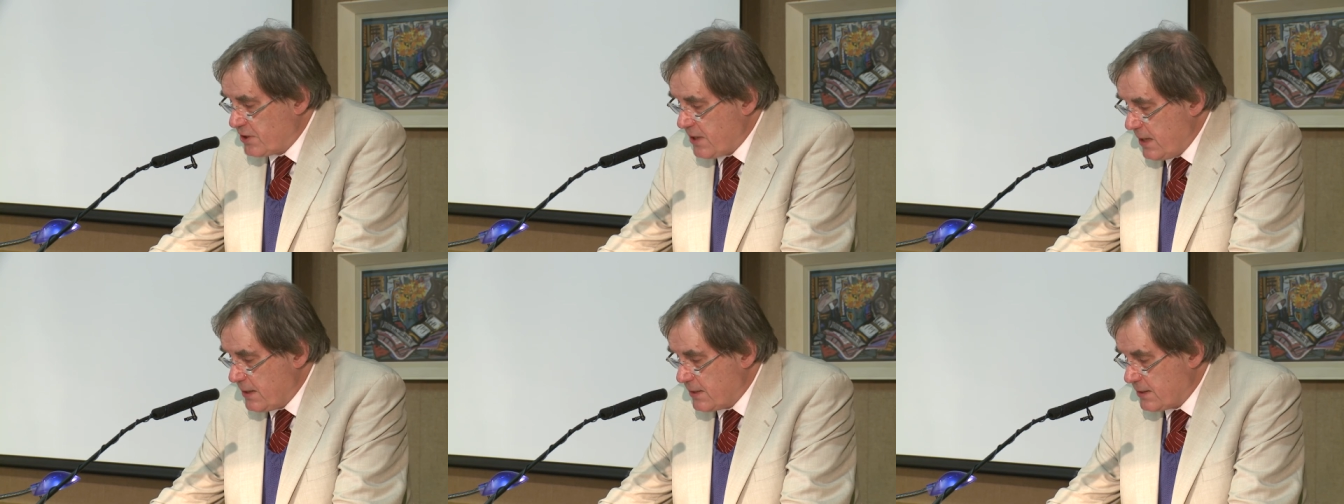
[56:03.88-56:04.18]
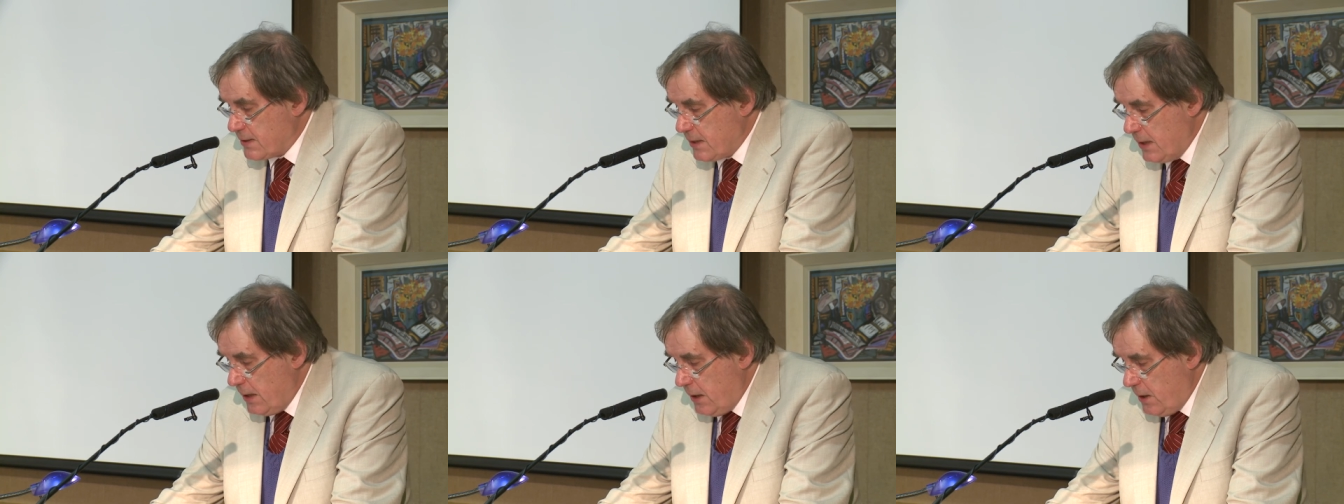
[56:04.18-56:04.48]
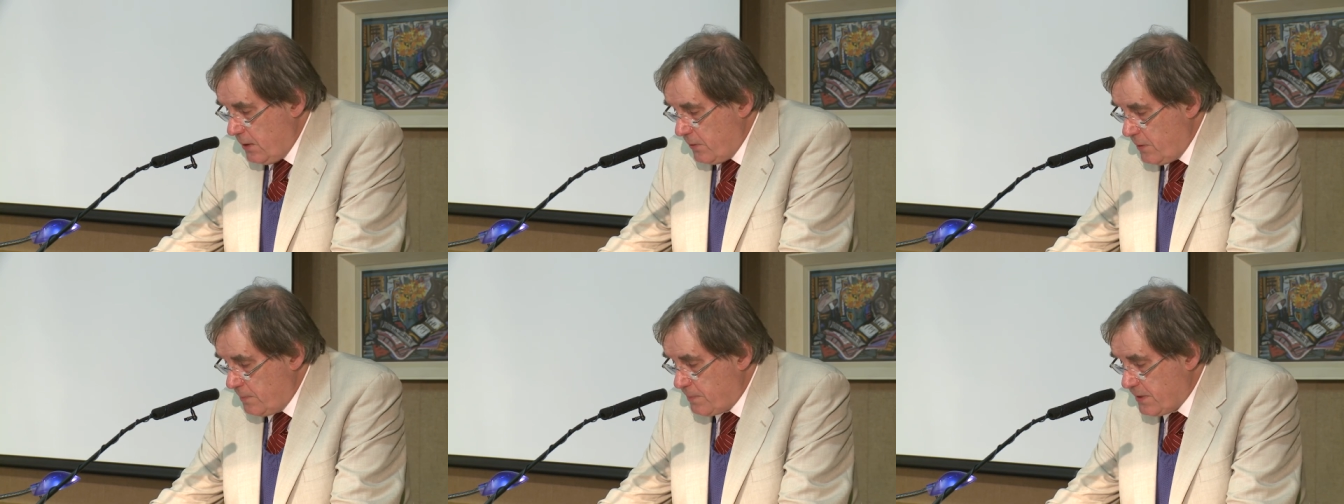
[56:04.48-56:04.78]
says
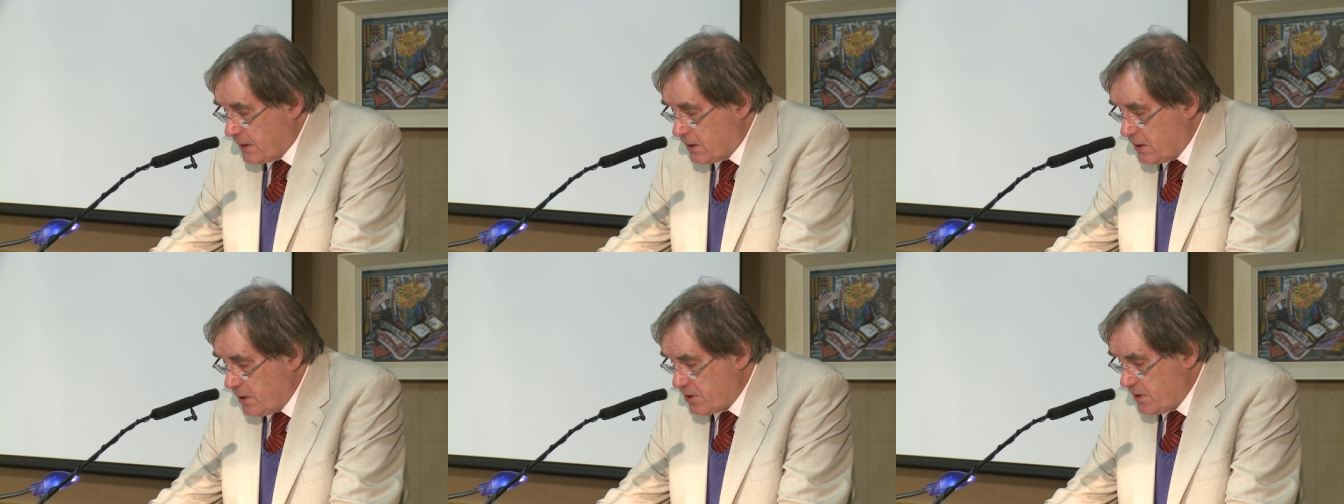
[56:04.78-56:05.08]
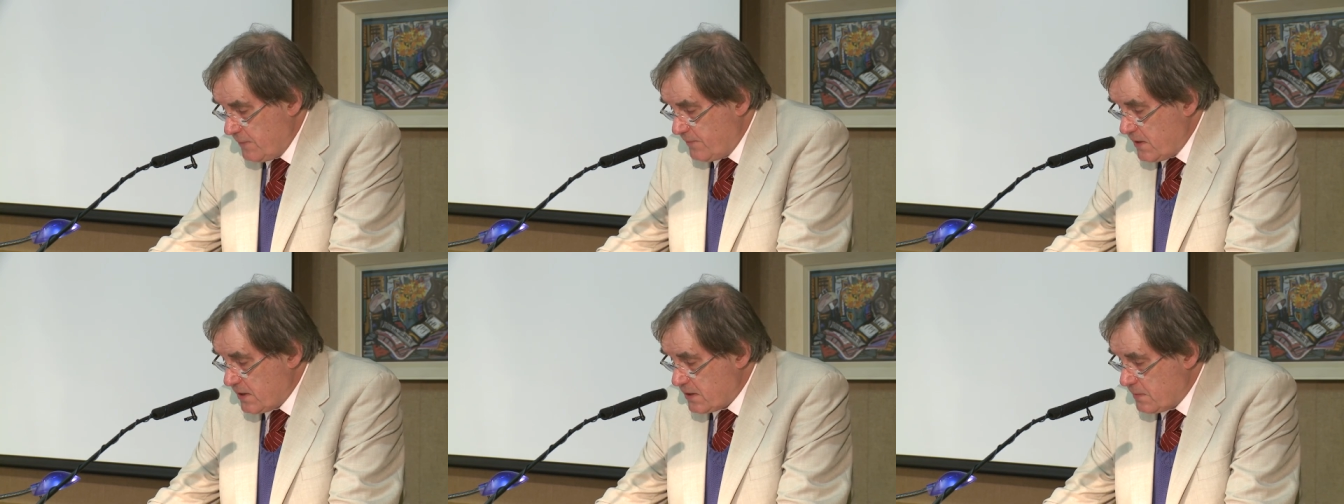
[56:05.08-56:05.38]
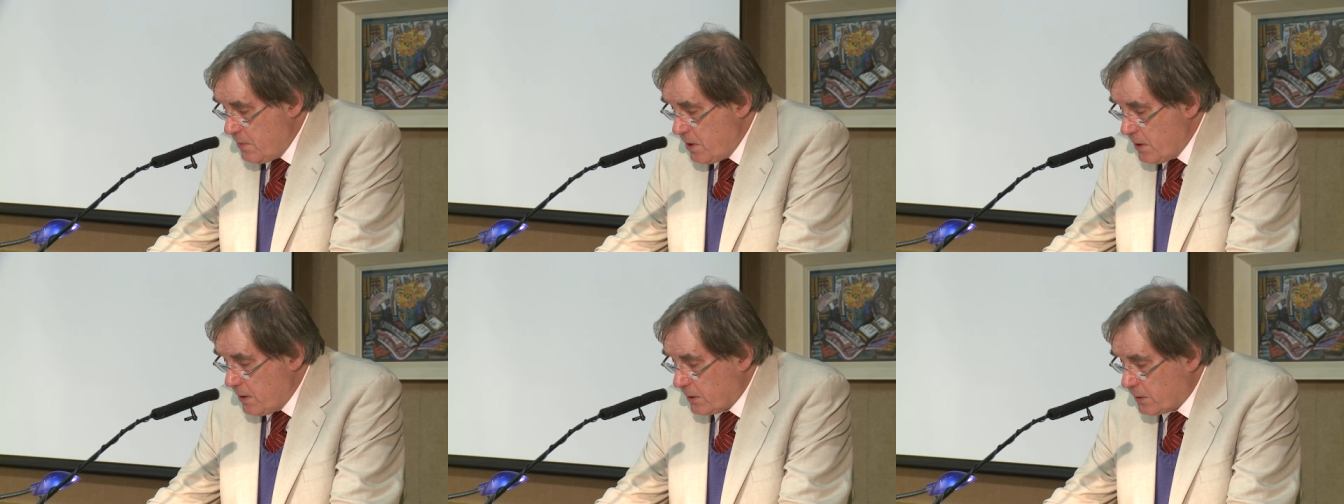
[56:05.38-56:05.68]
that because of
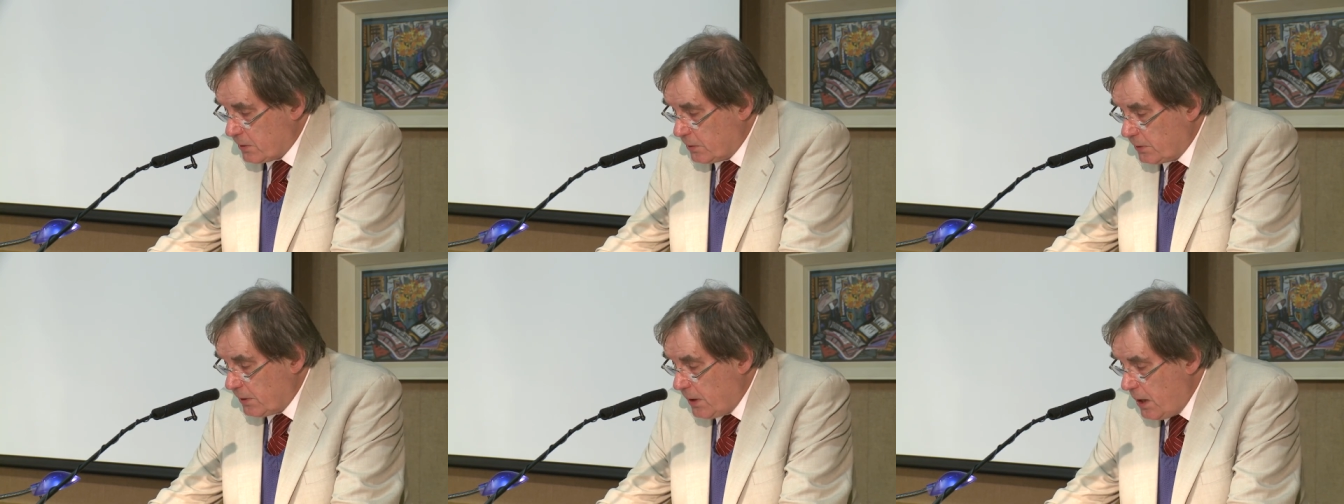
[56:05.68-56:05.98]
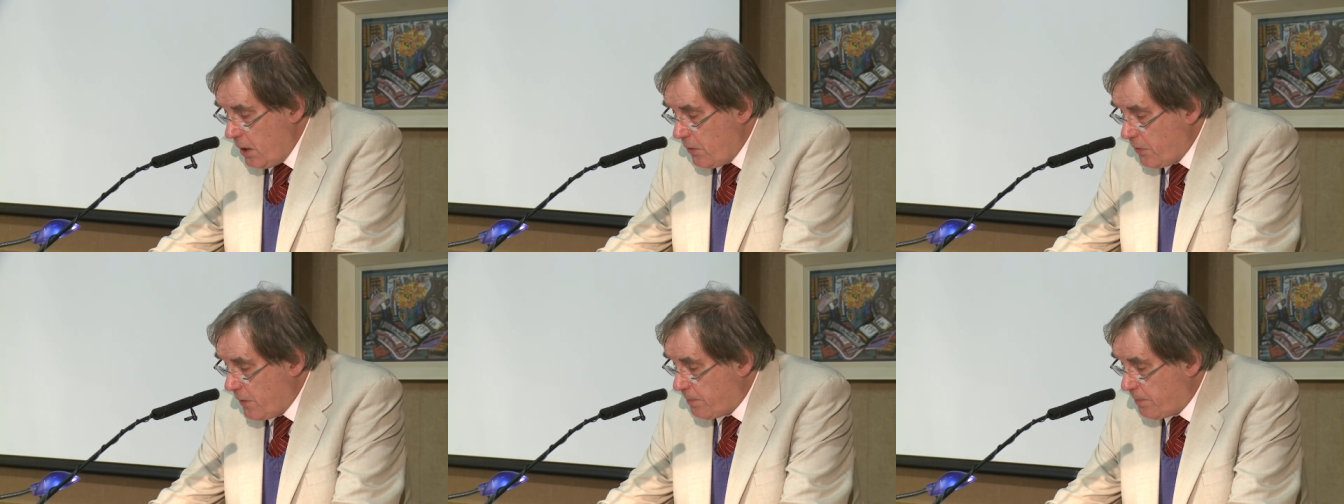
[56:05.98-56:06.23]
this miracle,